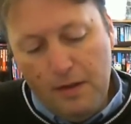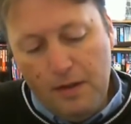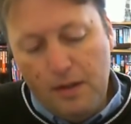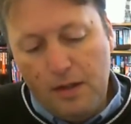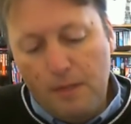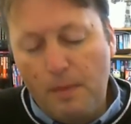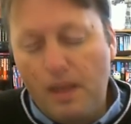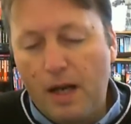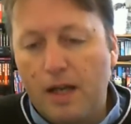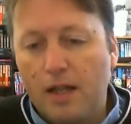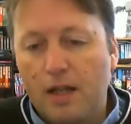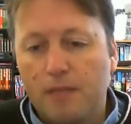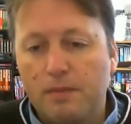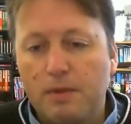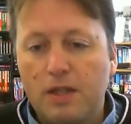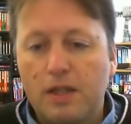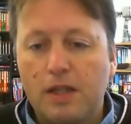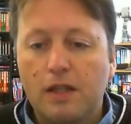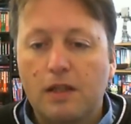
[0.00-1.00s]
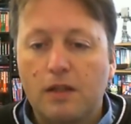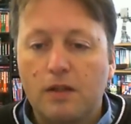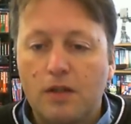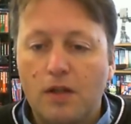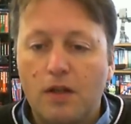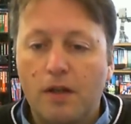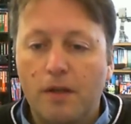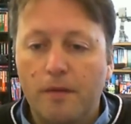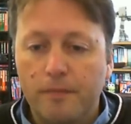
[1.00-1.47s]
the money at the particular
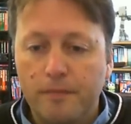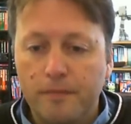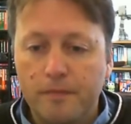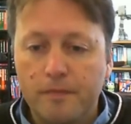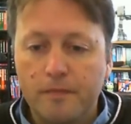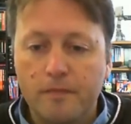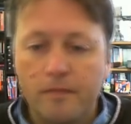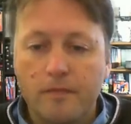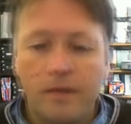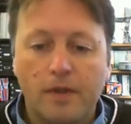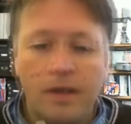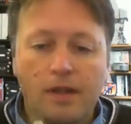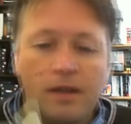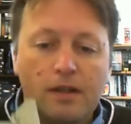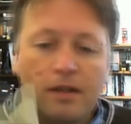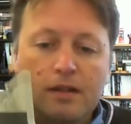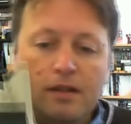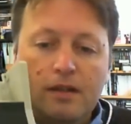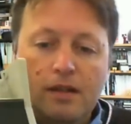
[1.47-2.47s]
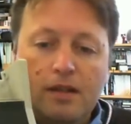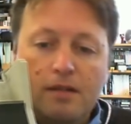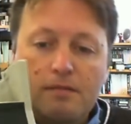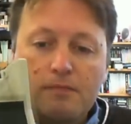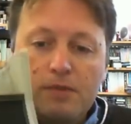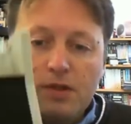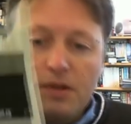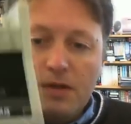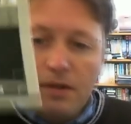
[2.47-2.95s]
time.
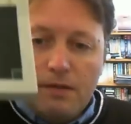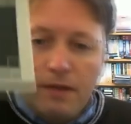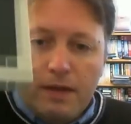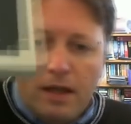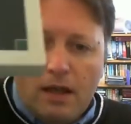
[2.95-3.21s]
So there we